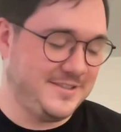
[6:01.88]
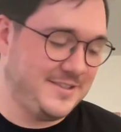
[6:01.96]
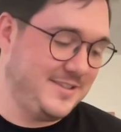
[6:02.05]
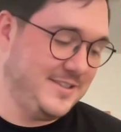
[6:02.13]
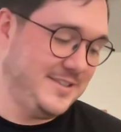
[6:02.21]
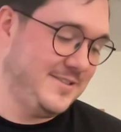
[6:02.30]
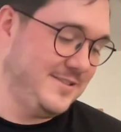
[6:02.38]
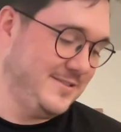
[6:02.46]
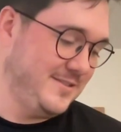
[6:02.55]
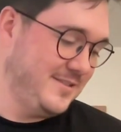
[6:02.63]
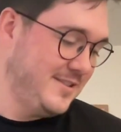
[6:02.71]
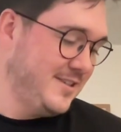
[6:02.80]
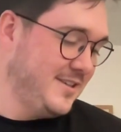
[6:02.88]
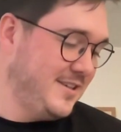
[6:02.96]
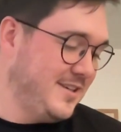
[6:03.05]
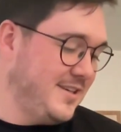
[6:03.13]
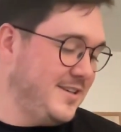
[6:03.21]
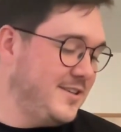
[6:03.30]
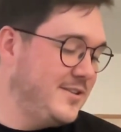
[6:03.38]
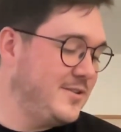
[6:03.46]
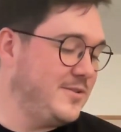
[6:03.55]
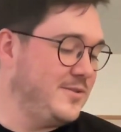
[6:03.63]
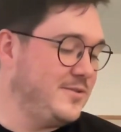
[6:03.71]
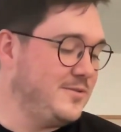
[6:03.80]
other colleague
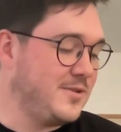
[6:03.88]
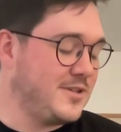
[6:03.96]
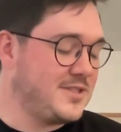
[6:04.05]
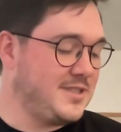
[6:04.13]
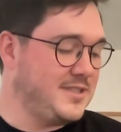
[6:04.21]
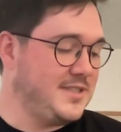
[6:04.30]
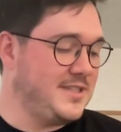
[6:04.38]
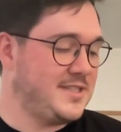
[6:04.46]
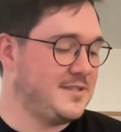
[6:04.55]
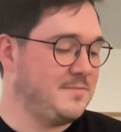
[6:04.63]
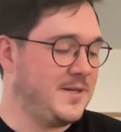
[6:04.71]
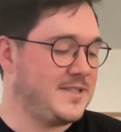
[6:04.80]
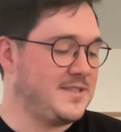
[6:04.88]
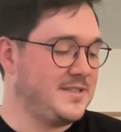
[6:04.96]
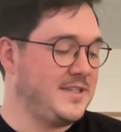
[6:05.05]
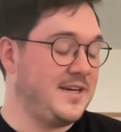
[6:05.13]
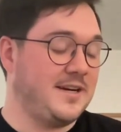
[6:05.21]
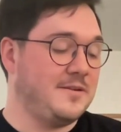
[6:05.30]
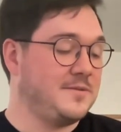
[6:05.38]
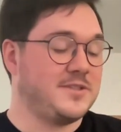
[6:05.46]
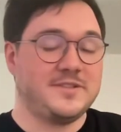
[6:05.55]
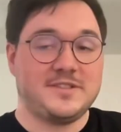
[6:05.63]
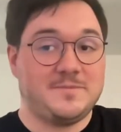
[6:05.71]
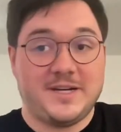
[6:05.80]
who worked on this. But yeah,
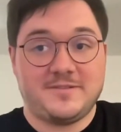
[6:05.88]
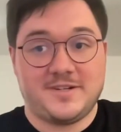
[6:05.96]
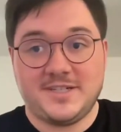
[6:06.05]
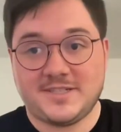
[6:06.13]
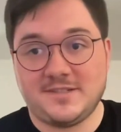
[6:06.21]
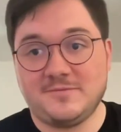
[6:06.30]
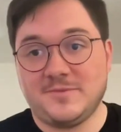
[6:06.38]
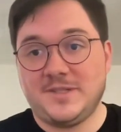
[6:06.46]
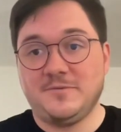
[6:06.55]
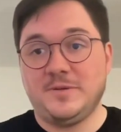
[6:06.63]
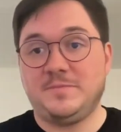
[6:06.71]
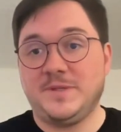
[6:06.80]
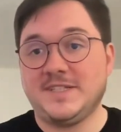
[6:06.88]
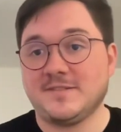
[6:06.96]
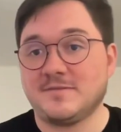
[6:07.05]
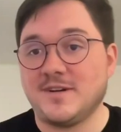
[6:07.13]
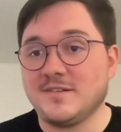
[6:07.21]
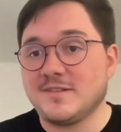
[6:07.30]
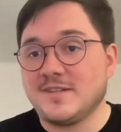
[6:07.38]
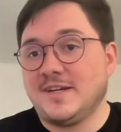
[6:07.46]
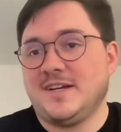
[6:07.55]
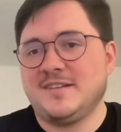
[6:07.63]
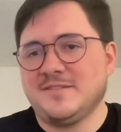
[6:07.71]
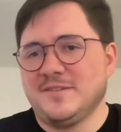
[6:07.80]
during the migration, we peaked around
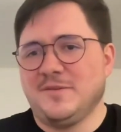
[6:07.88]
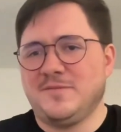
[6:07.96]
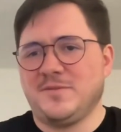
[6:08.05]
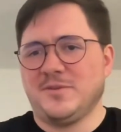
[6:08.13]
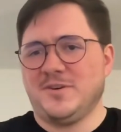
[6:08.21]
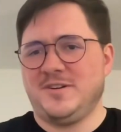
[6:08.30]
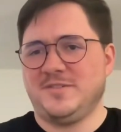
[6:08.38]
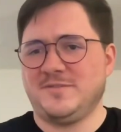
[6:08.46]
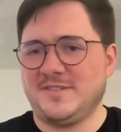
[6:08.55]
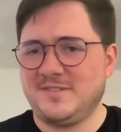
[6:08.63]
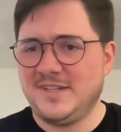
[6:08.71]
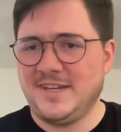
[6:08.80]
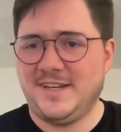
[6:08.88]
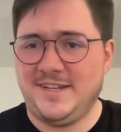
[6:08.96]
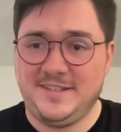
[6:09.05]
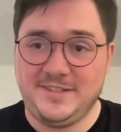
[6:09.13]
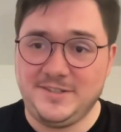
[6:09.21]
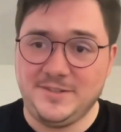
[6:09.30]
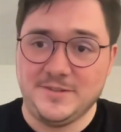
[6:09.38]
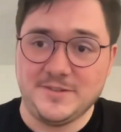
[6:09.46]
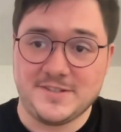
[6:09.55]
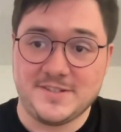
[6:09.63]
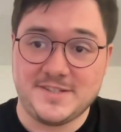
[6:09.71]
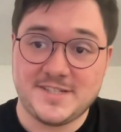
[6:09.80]
like I don't know 400K
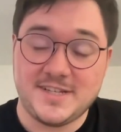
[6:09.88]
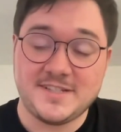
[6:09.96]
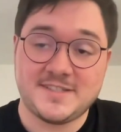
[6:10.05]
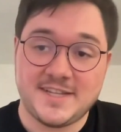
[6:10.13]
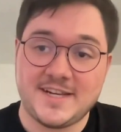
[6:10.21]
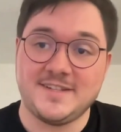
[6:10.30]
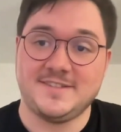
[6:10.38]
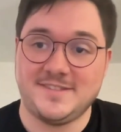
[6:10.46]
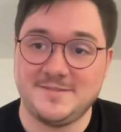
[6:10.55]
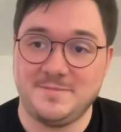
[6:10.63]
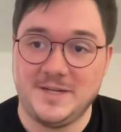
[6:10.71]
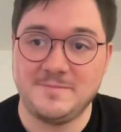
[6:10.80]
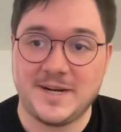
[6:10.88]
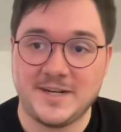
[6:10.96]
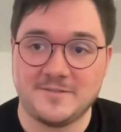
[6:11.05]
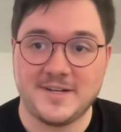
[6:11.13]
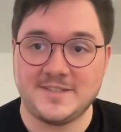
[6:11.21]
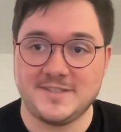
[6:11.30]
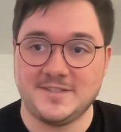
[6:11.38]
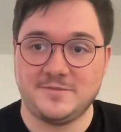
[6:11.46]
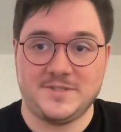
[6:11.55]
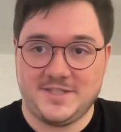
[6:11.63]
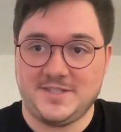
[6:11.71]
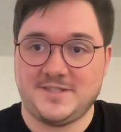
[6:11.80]
users a second being migrated,
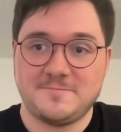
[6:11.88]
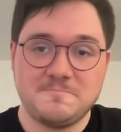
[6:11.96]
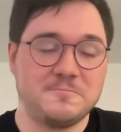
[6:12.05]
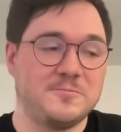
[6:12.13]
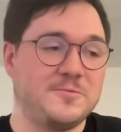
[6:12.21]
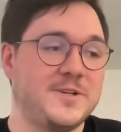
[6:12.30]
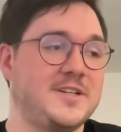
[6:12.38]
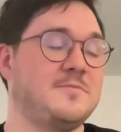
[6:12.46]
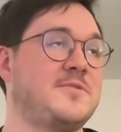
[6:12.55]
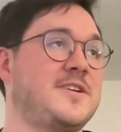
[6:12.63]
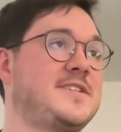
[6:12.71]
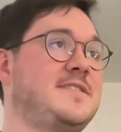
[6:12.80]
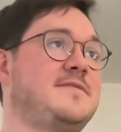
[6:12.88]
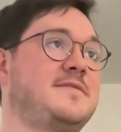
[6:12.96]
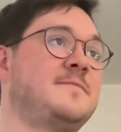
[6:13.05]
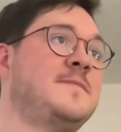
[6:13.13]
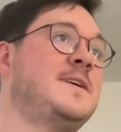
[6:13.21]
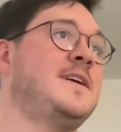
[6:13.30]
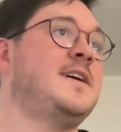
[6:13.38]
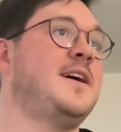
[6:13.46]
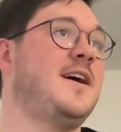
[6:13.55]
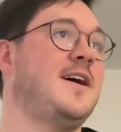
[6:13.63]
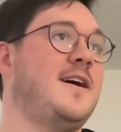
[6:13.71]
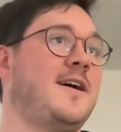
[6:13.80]
which is really impressive.
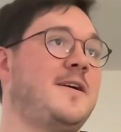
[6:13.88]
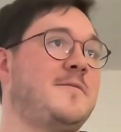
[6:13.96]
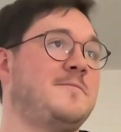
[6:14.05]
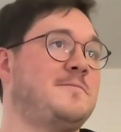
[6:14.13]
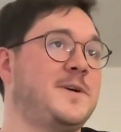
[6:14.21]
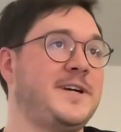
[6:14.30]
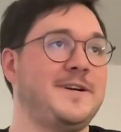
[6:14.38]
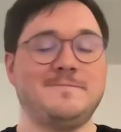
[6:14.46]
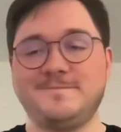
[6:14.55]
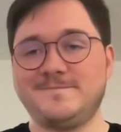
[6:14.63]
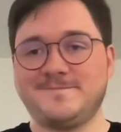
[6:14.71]
But yeah.